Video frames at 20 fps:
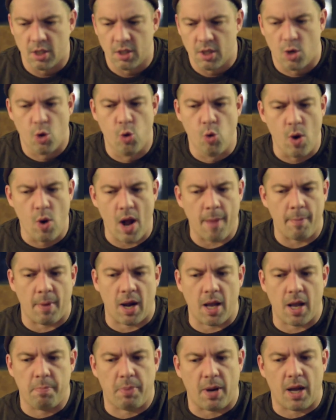Who Am
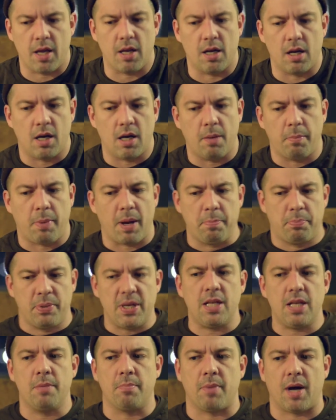I by
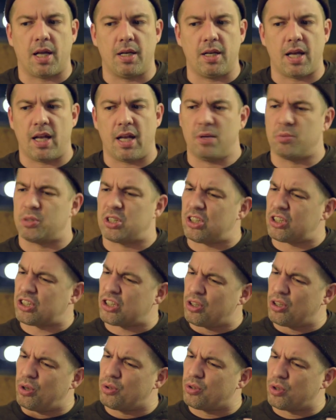Beanie Man, and it was just,
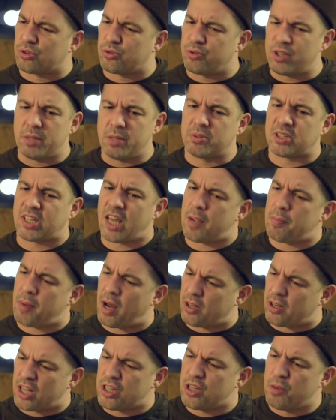you know, those rhythms came
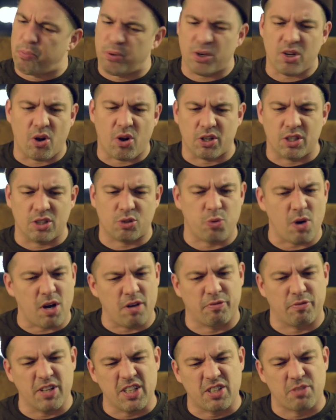out, and you put it on a
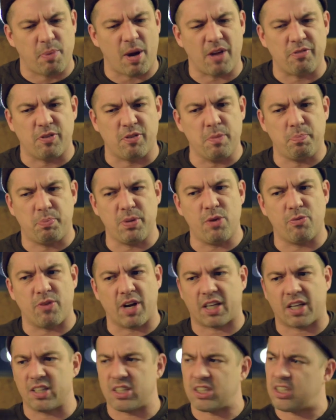12-inch by VP
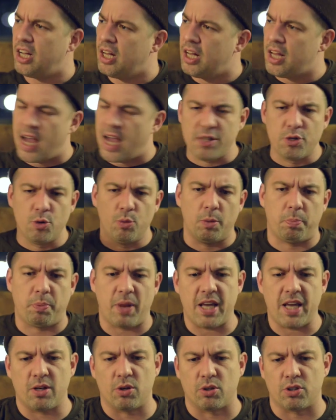Records, and you would
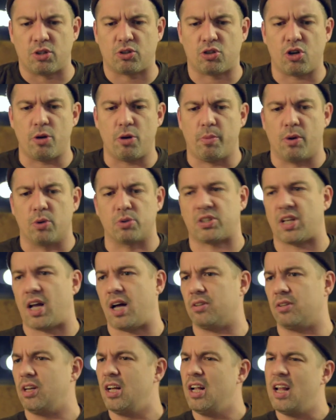play it on the turbo
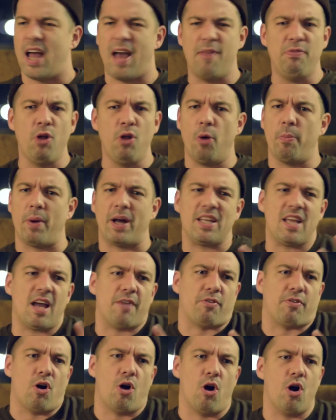sound, and nobody
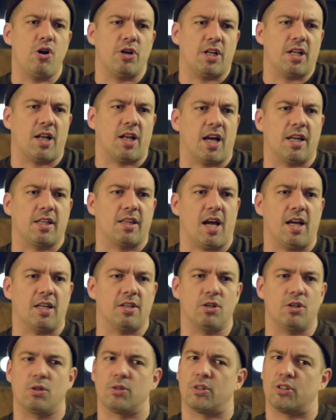ever heard it like that,
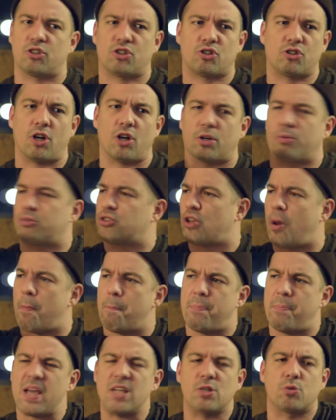you know, the
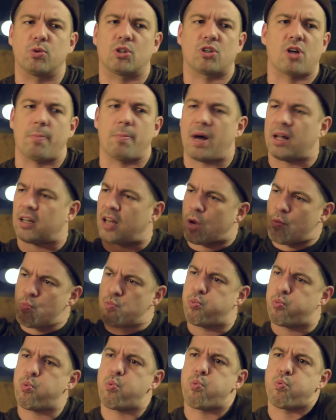sub bass would come out
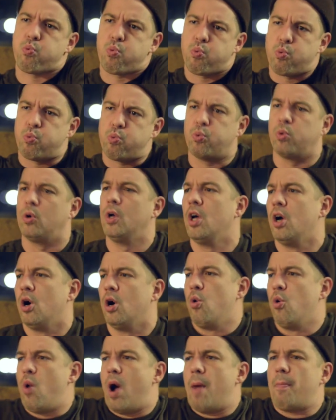like, who
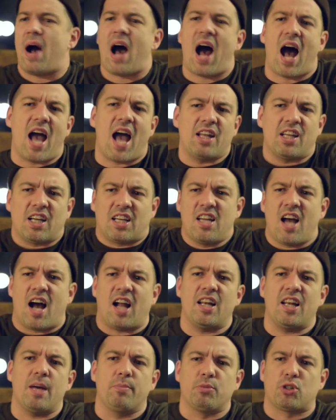am I, the
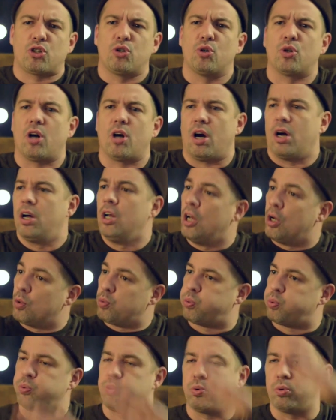gyal them sugar.
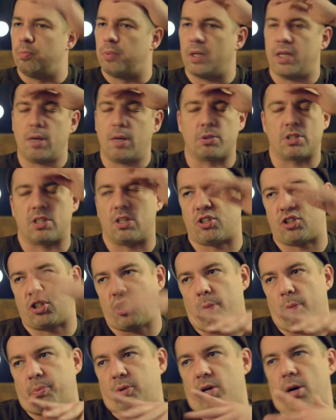But there was a
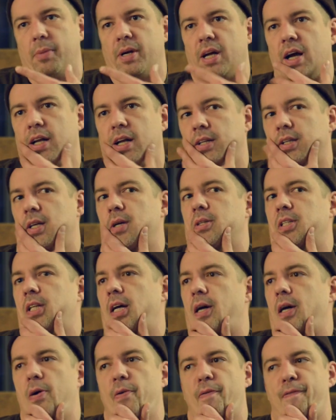sub coming out and there was
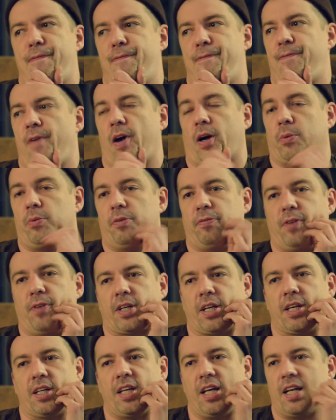like, oh fuck, we're
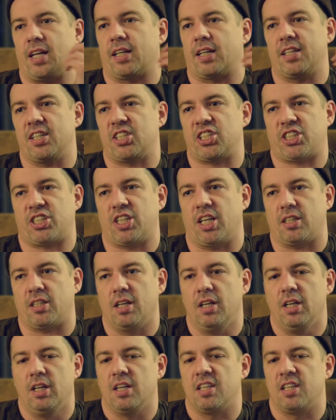fucking killing this shit.